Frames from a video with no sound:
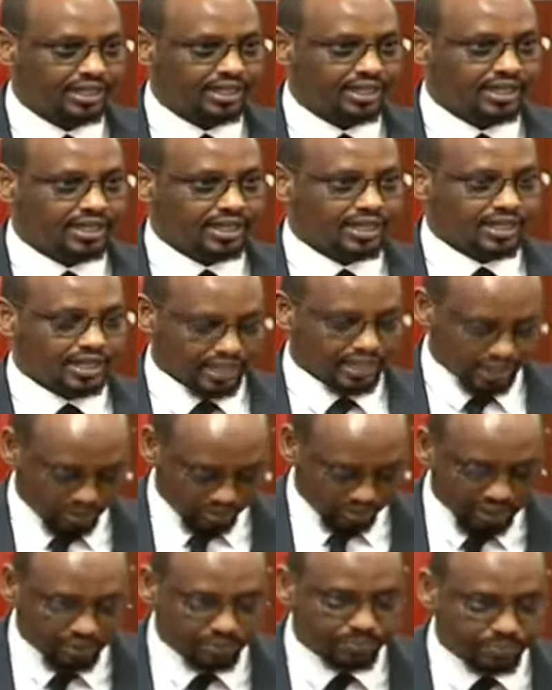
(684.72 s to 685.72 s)
is
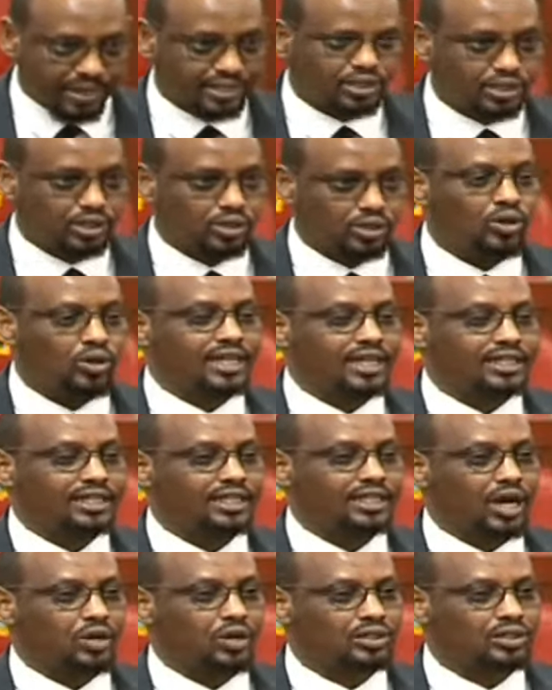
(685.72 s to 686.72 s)
one person who has
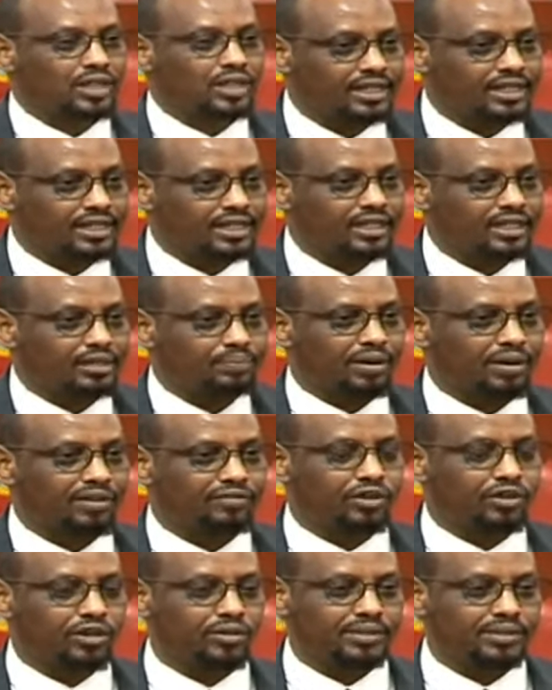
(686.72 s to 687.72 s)
outstandingly
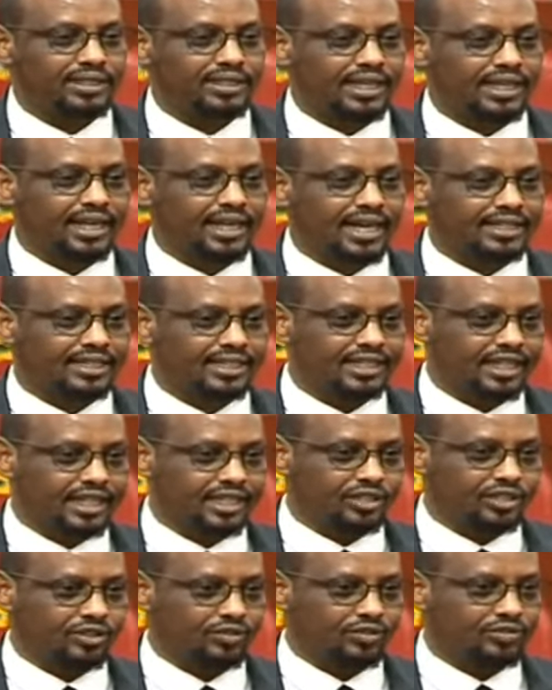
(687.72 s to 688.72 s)
performed in the last
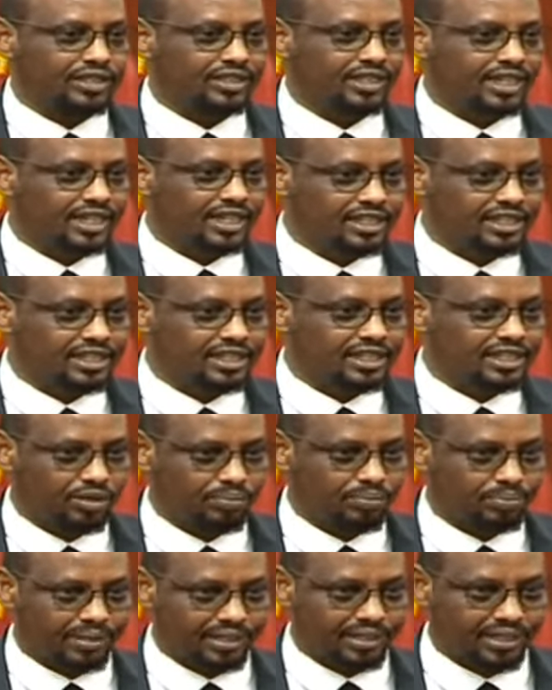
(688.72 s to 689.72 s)
days of the Gen Z
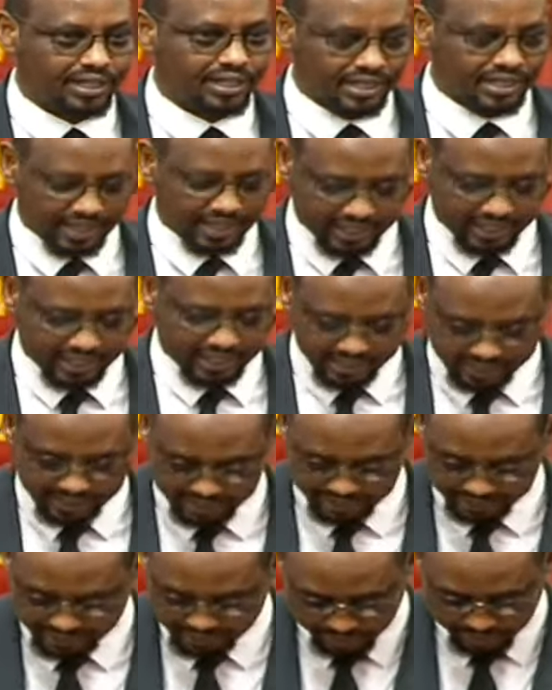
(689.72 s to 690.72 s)

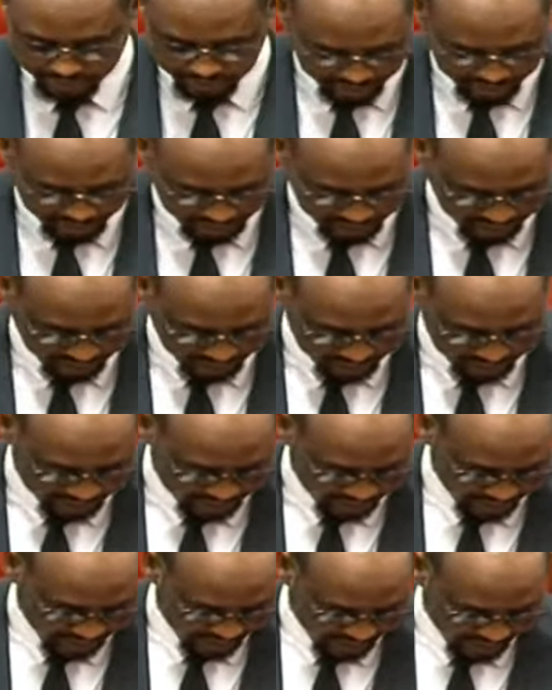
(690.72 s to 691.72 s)
demonstrations.
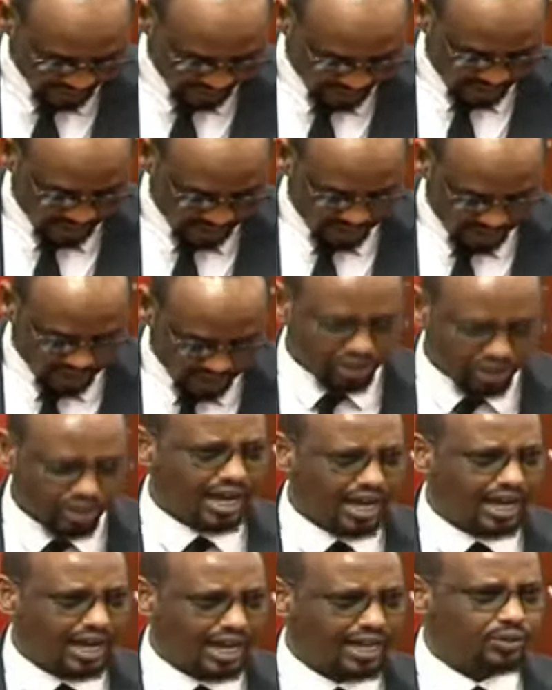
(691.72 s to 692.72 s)
So
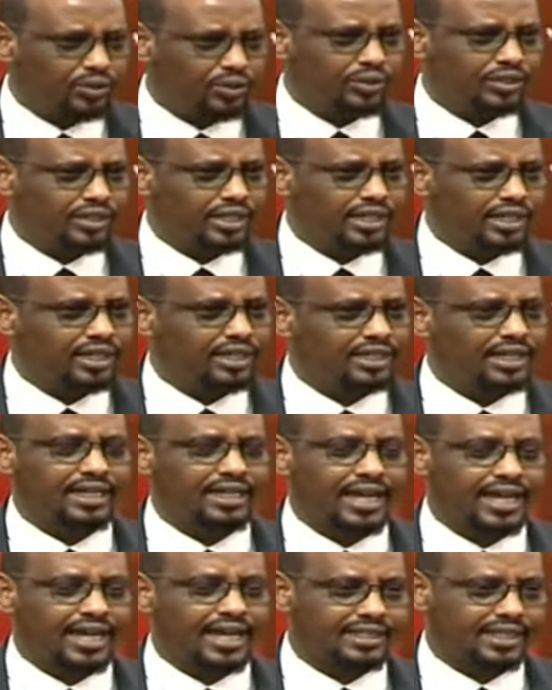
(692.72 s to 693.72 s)
I would, in a
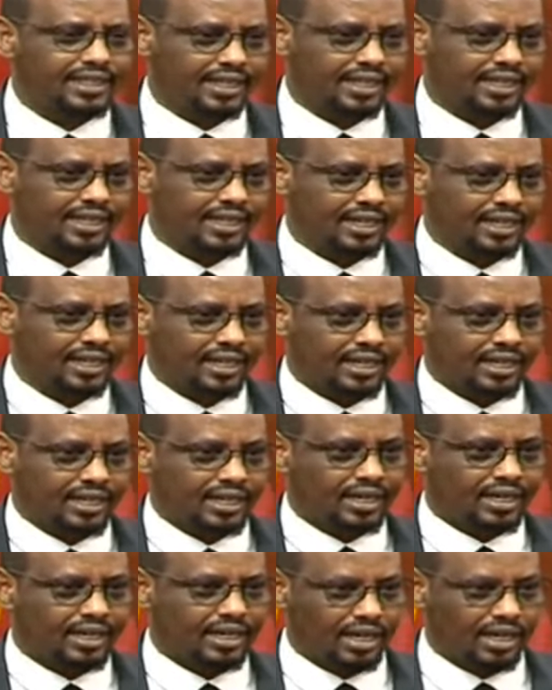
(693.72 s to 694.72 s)
nutshell,
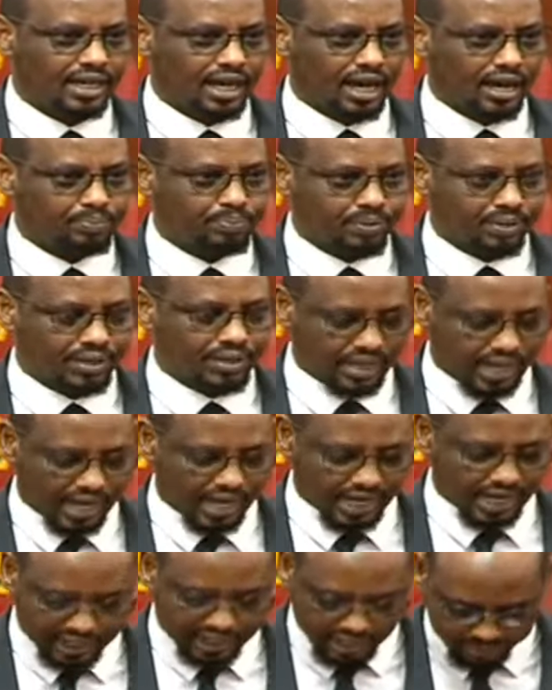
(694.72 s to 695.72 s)

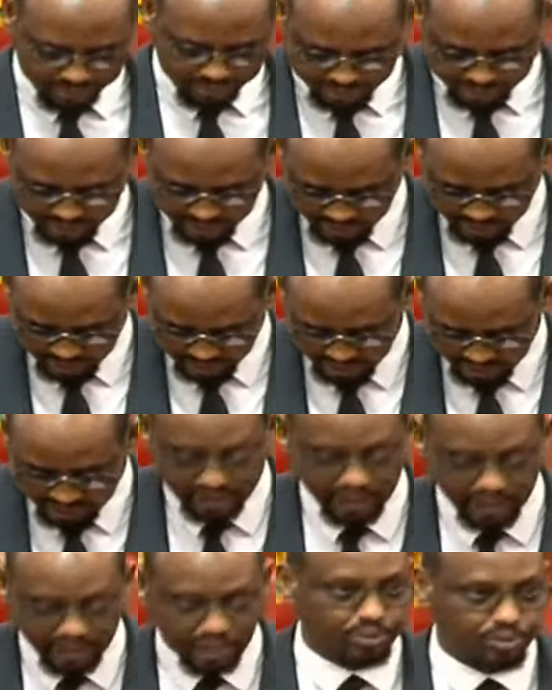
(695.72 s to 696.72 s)
accept in
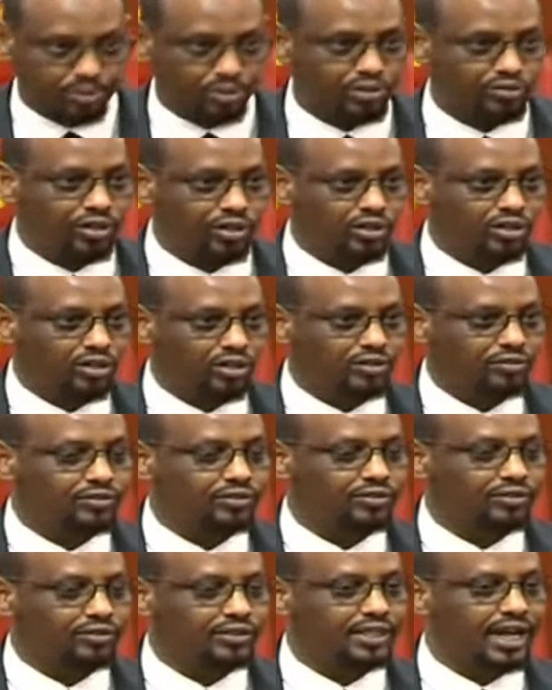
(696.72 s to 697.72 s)
the approval of
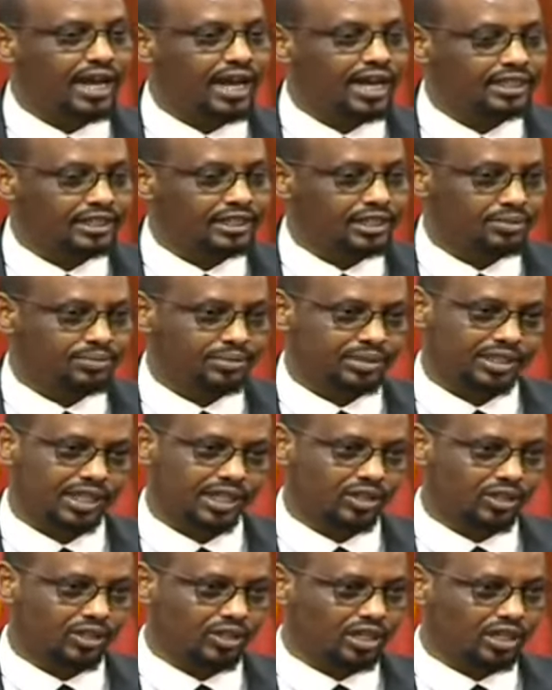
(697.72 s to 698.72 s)
the IG, Mr.
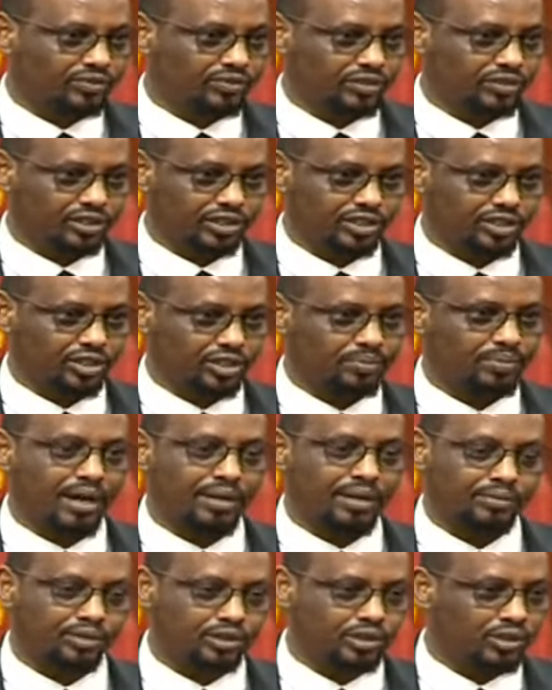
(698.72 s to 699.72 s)
Douglas, for this job.
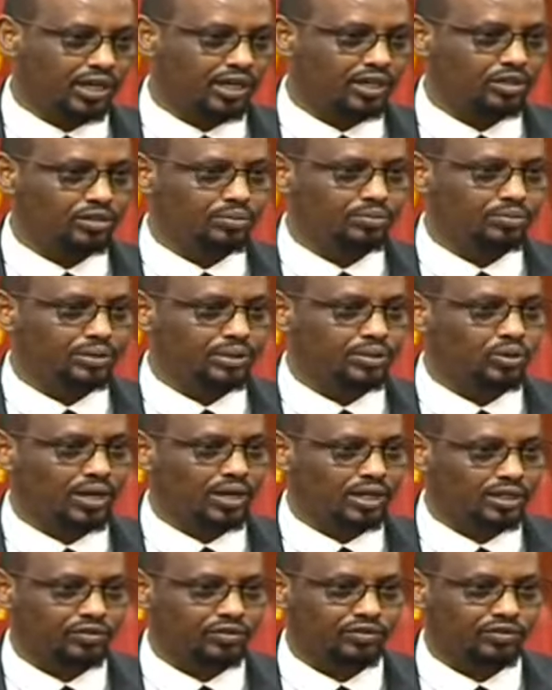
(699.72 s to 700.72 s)
I'm sure he will be
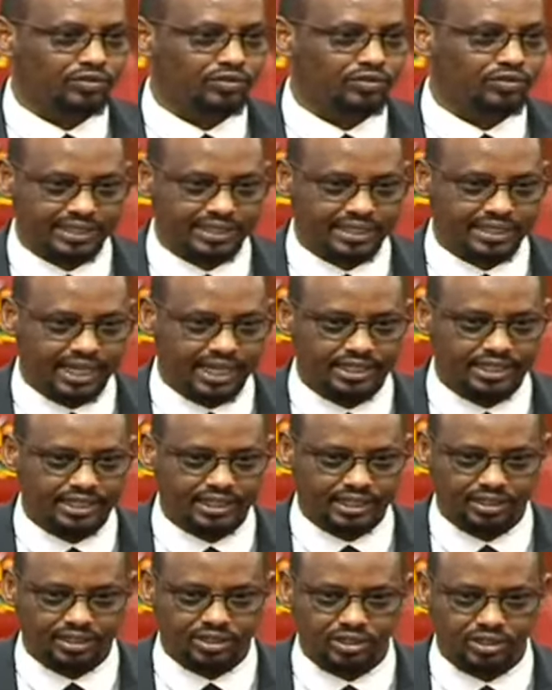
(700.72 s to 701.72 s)
one of the best
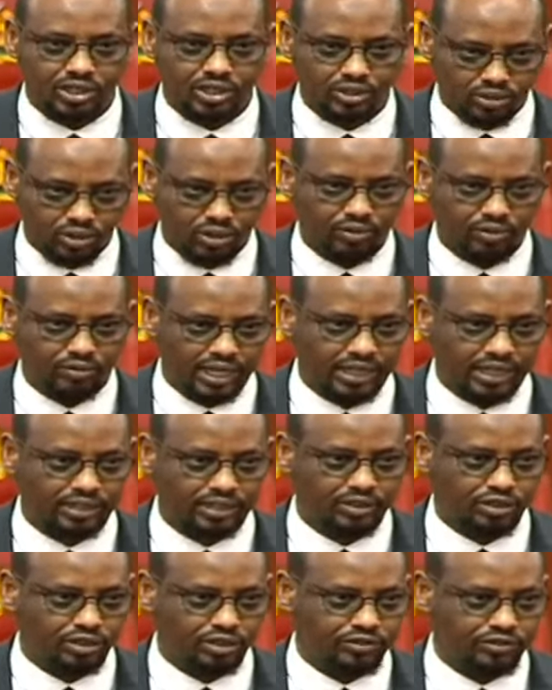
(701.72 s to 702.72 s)
IGs to hold that
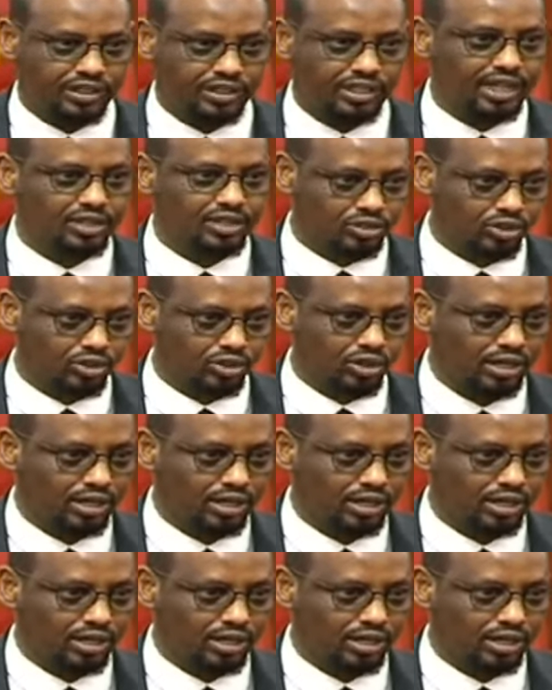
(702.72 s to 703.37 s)
office. I saw